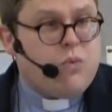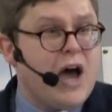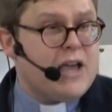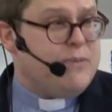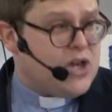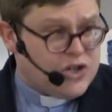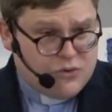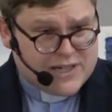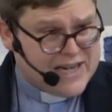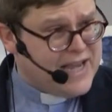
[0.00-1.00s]
Why? Because
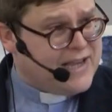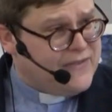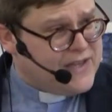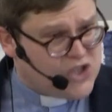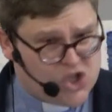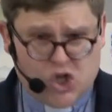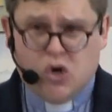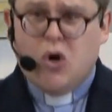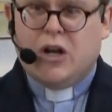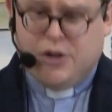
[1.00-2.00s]
you are taking this
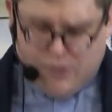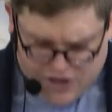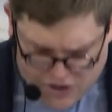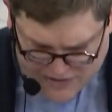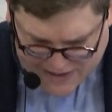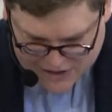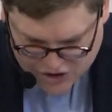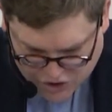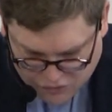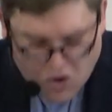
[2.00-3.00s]
tool and you are using it
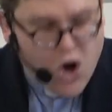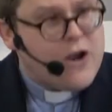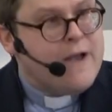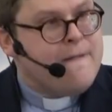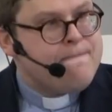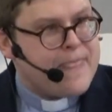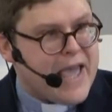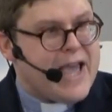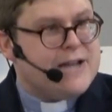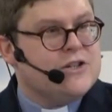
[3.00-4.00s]
to the wrong
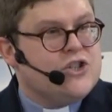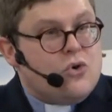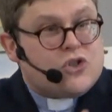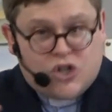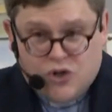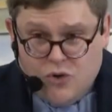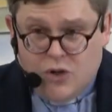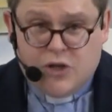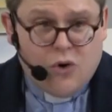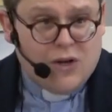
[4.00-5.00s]
end. Your
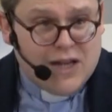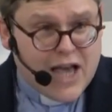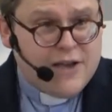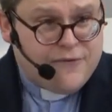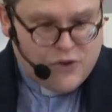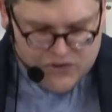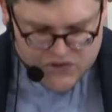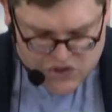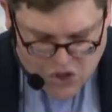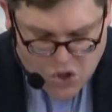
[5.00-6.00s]
tool, your life, your
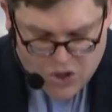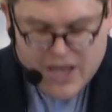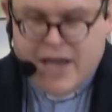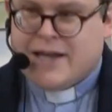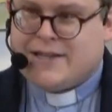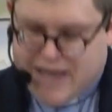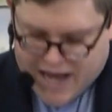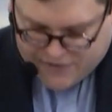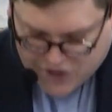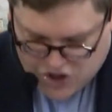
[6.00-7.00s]
soul is
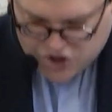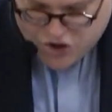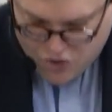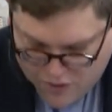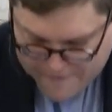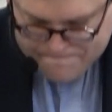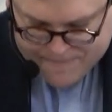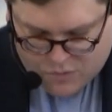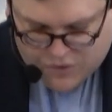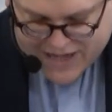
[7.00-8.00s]
there that you
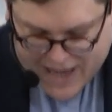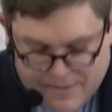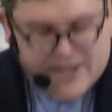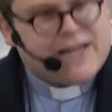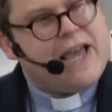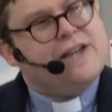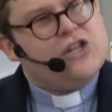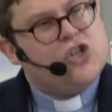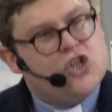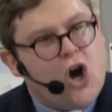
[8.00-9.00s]
would
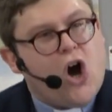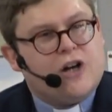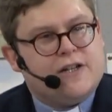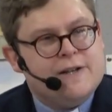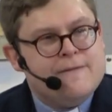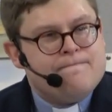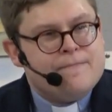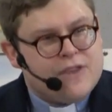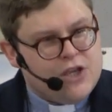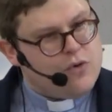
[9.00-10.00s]
imitate God,
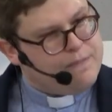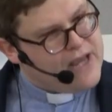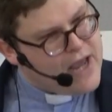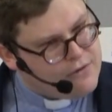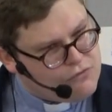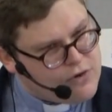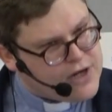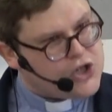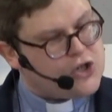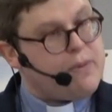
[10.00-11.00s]
that you would be
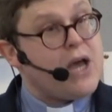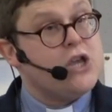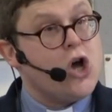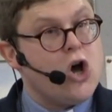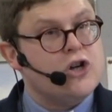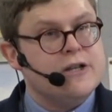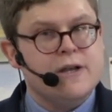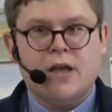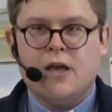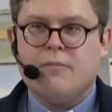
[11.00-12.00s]
enriched by God,
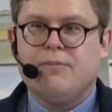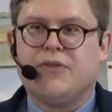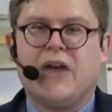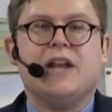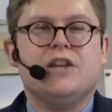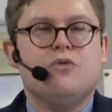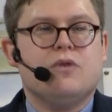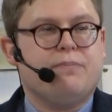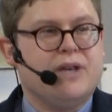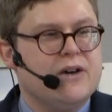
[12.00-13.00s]
but then you
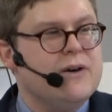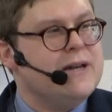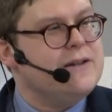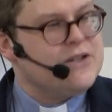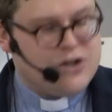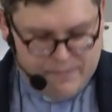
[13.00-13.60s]
would begin to